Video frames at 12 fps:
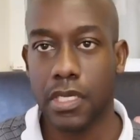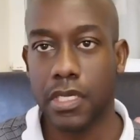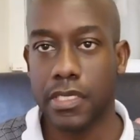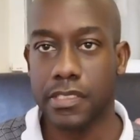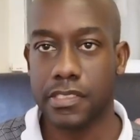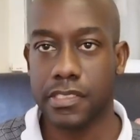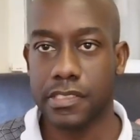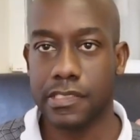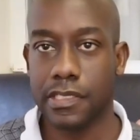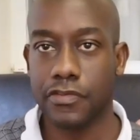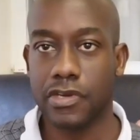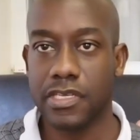It's just
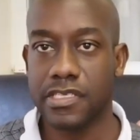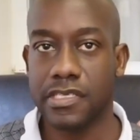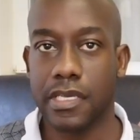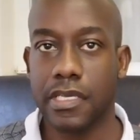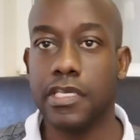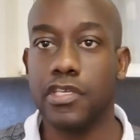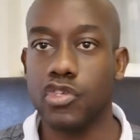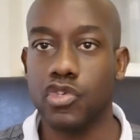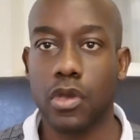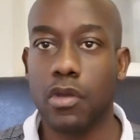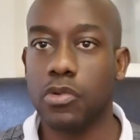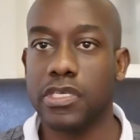literally say
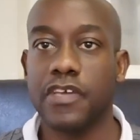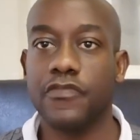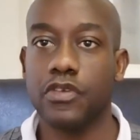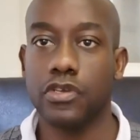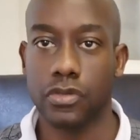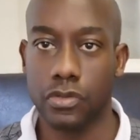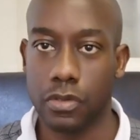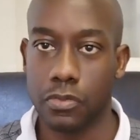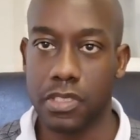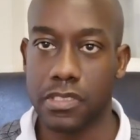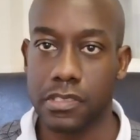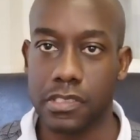enjoy whatever you're doing,
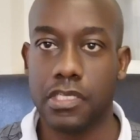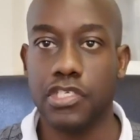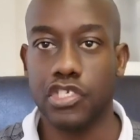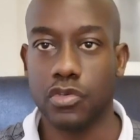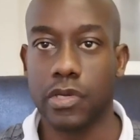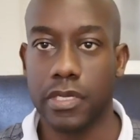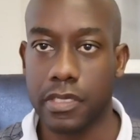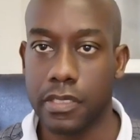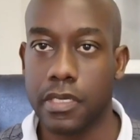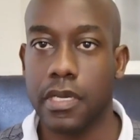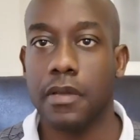which is jiwani.